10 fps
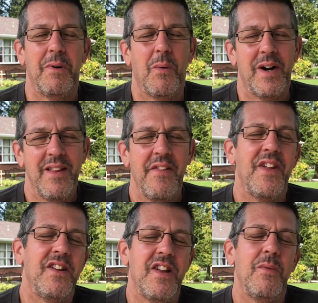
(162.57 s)
But one of the
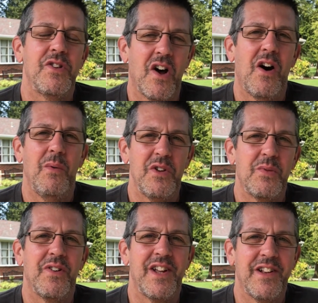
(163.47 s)
things he was always
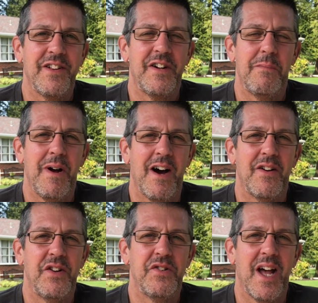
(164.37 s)
really clear
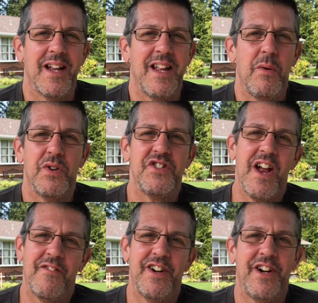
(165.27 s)
about is that he was
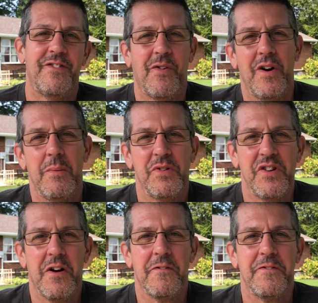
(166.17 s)
never here for
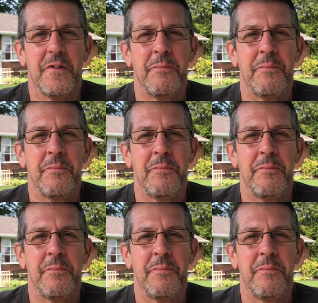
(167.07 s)
himself.